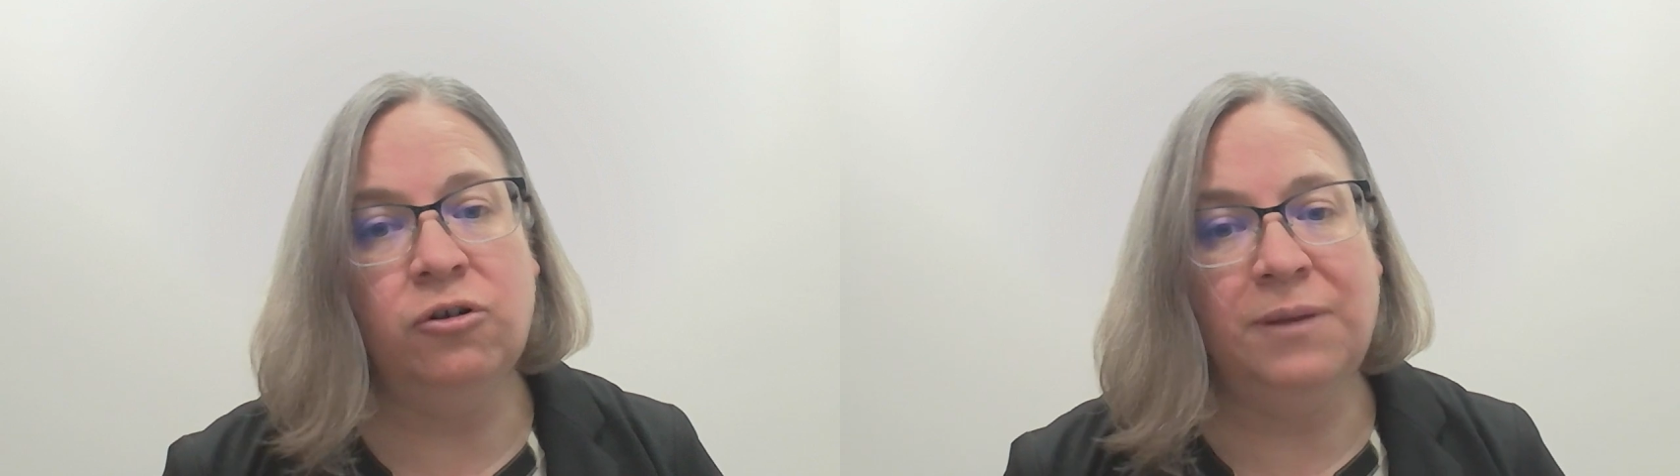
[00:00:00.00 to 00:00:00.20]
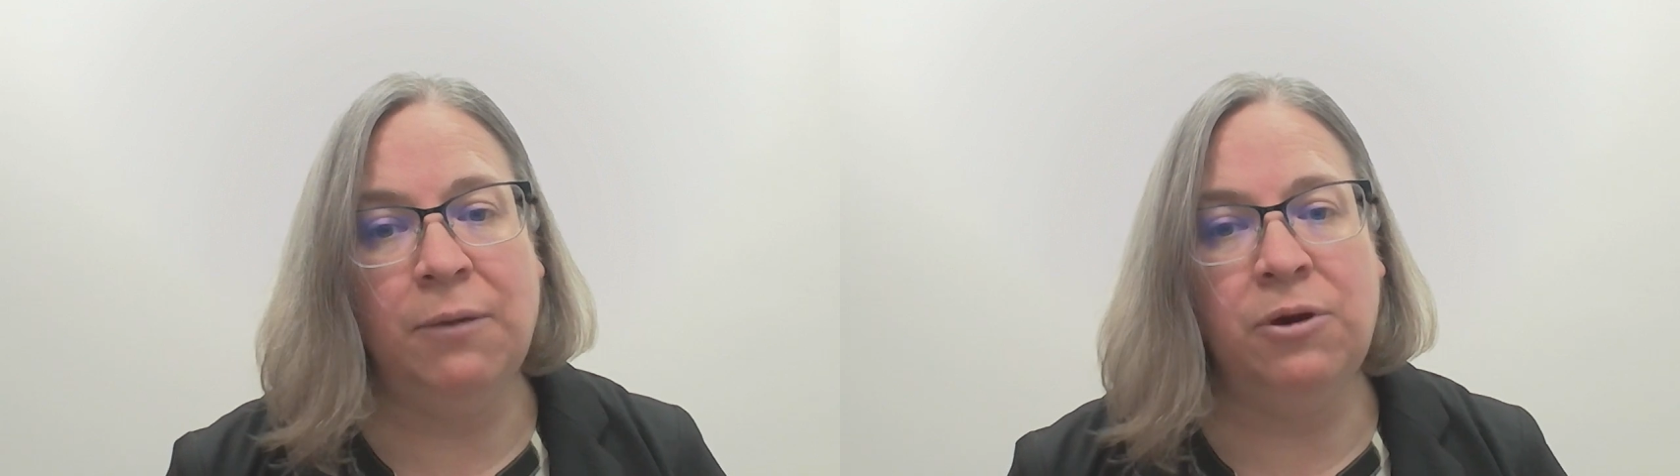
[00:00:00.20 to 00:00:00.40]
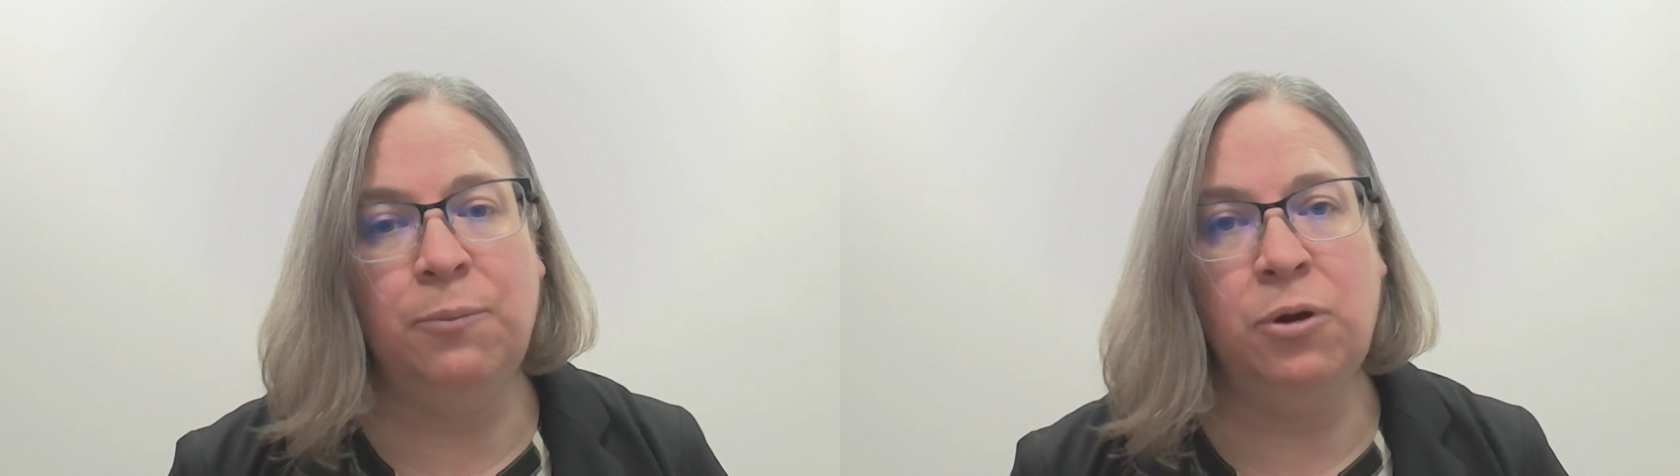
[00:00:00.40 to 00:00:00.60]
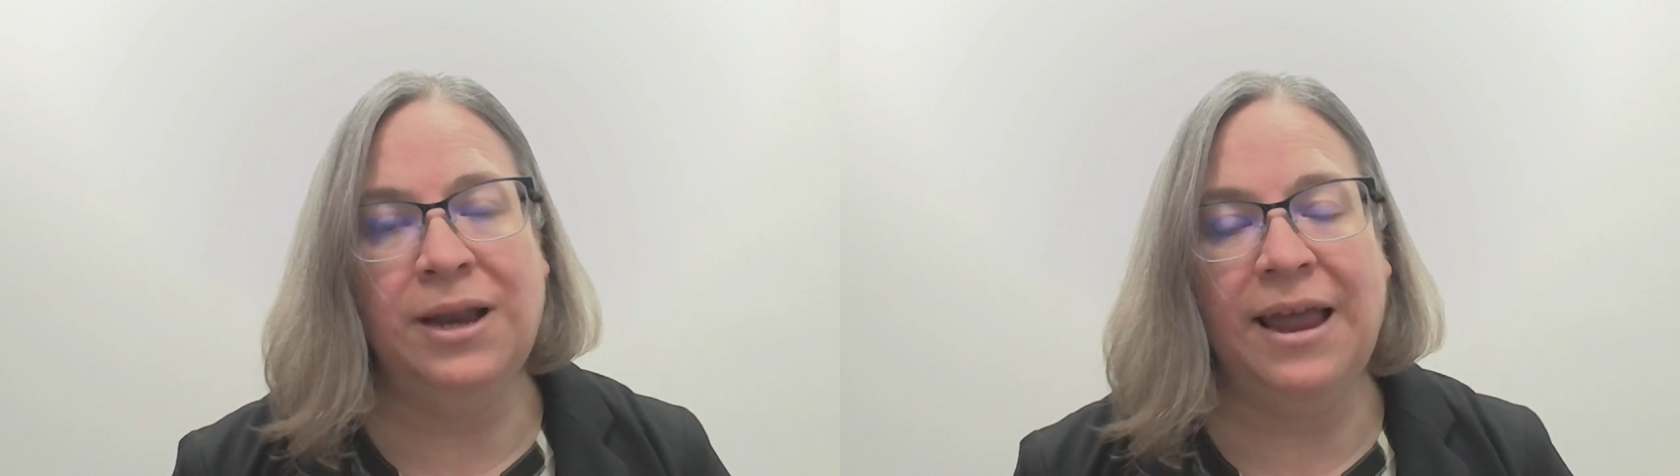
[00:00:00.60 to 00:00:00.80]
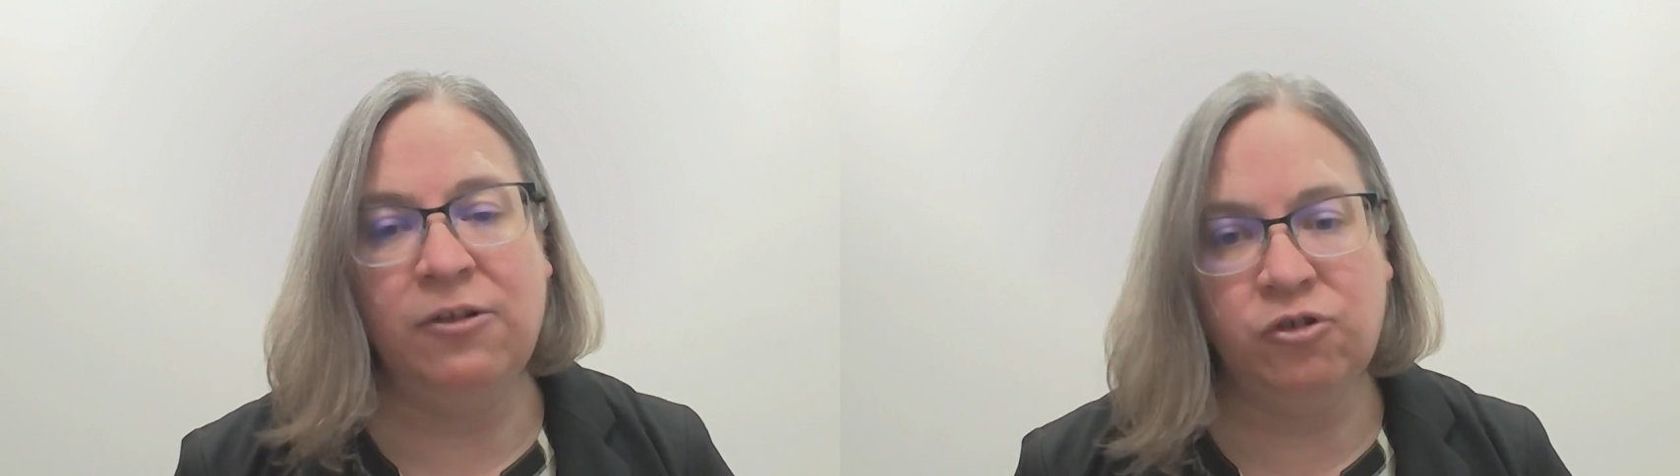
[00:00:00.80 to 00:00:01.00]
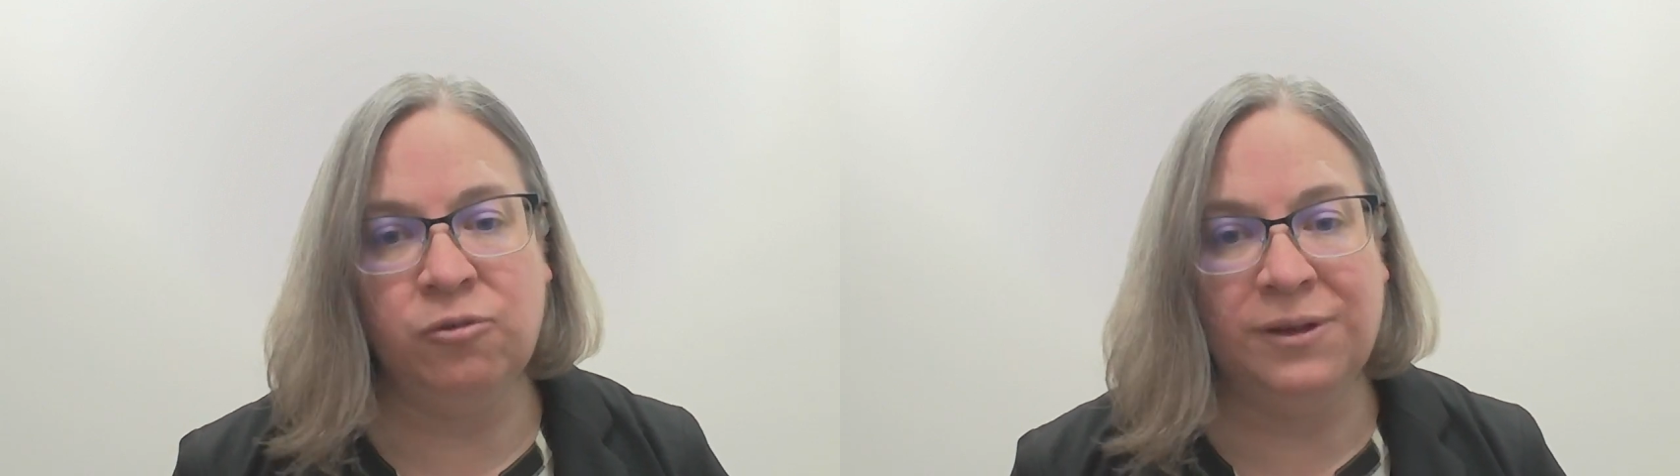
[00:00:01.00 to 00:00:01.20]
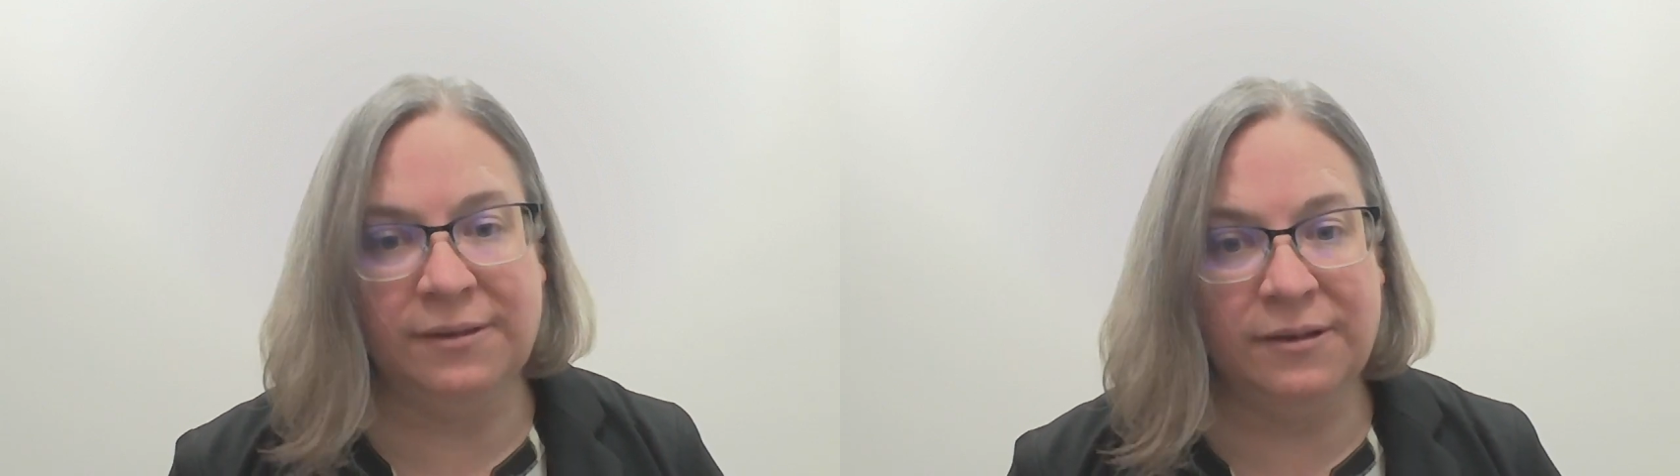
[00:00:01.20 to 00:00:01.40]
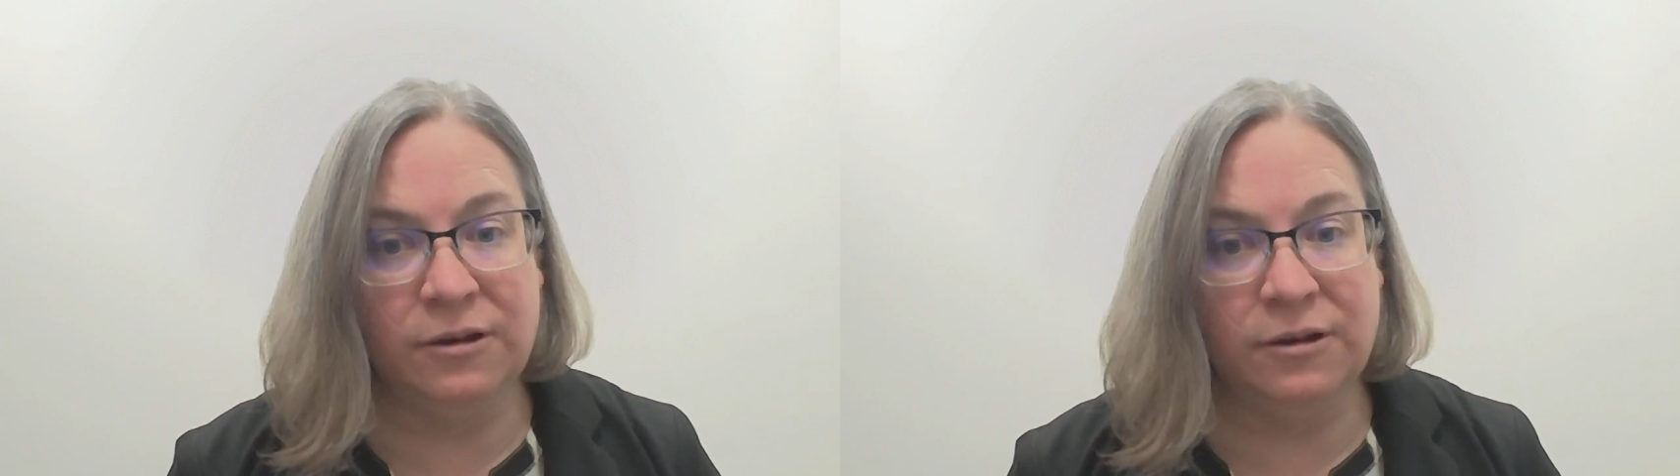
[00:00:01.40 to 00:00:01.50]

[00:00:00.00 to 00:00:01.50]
should be able to put instruments